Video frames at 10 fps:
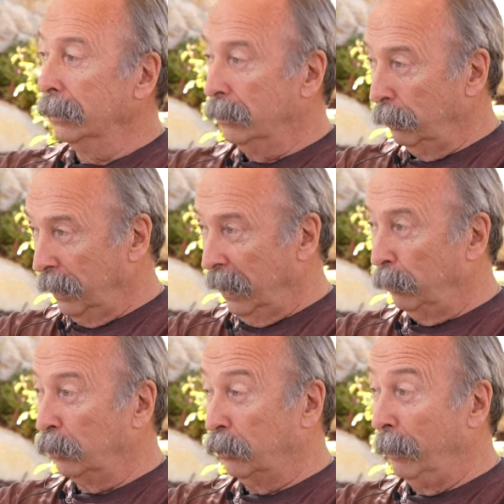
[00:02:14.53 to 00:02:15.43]
to be
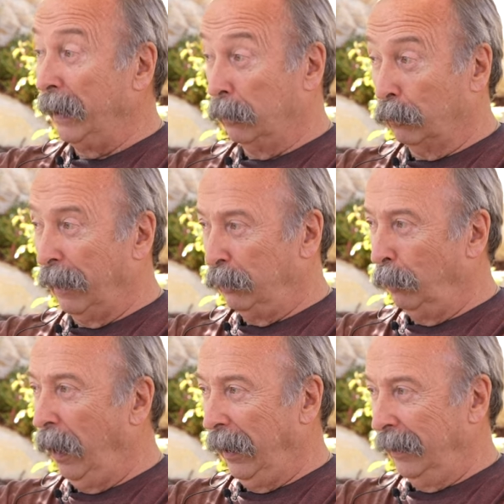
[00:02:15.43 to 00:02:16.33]
able to make great
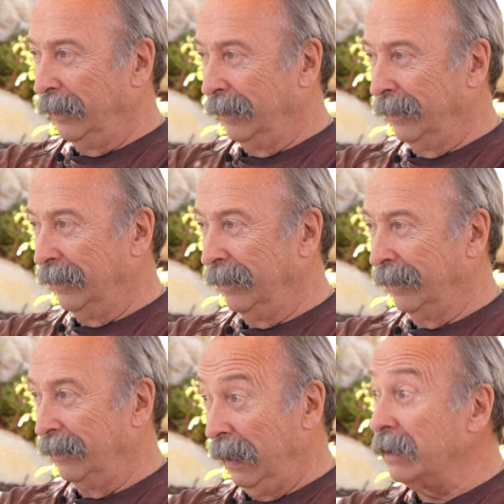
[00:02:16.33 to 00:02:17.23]
wine. Really?
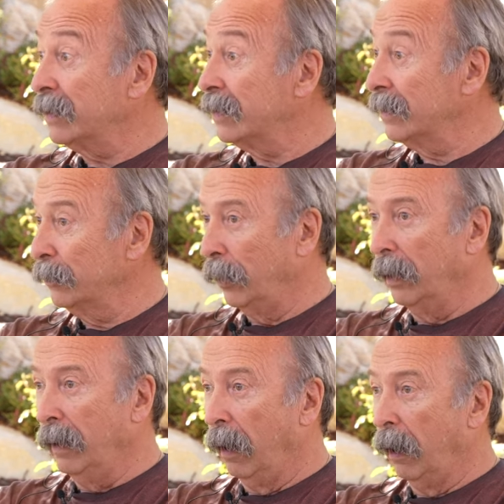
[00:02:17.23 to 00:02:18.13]
Yes.
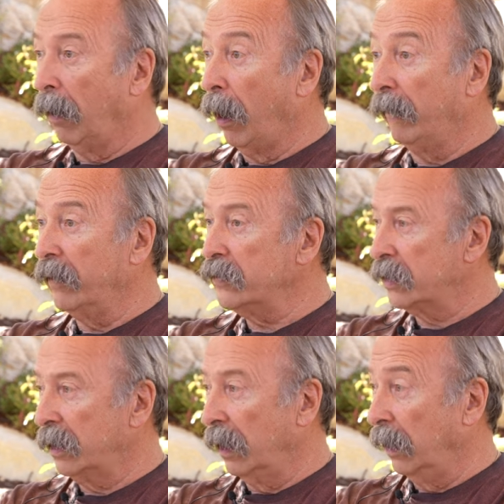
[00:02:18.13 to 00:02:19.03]
Our
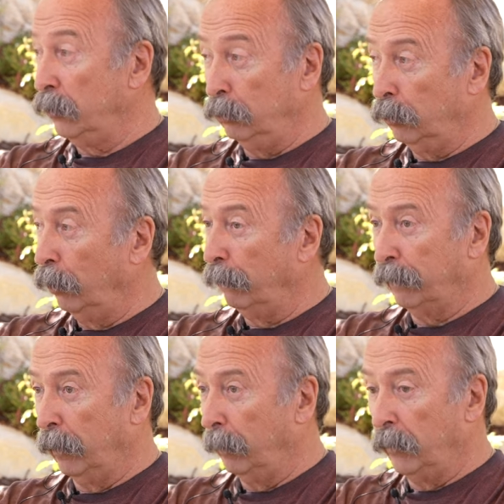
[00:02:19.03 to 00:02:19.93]
harvest, uh, you know,
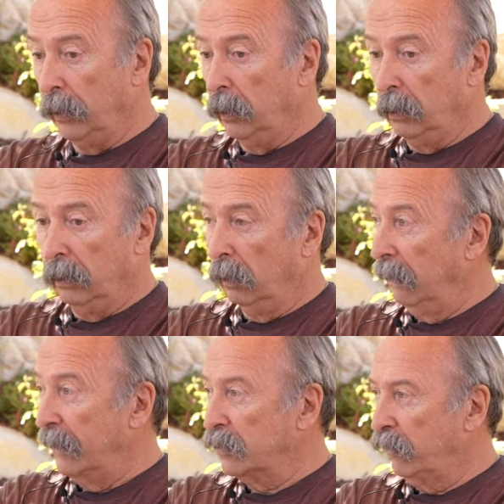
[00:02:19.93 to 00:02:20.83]
from the
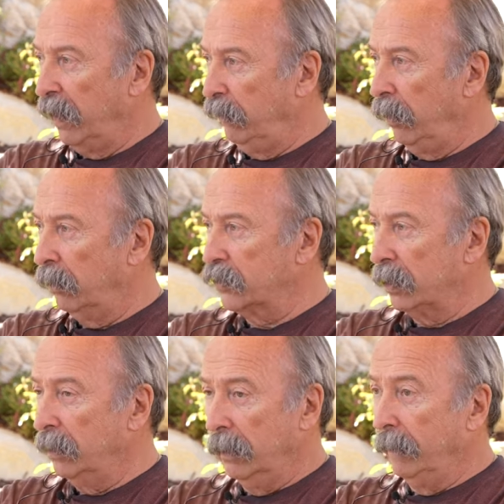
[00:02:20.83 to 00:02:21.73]
last five years,
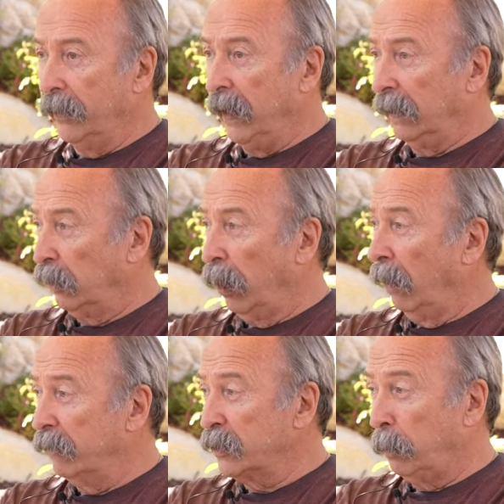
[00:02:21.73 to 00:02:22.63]
mm-hmm. at the
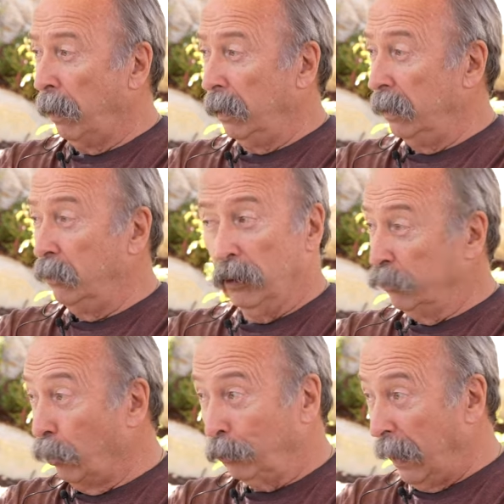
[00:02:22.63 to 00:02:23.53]
harvest party,
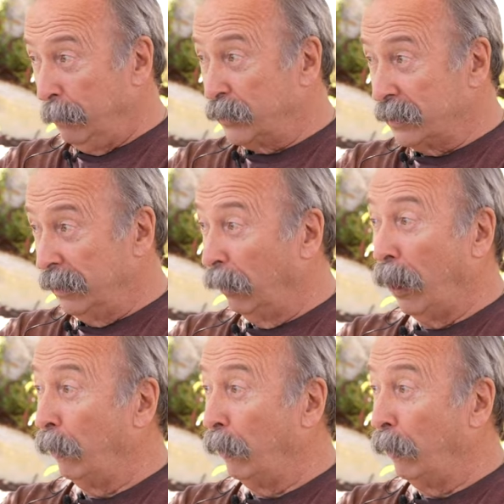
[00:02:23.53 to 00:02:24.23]
there's no grapes. They're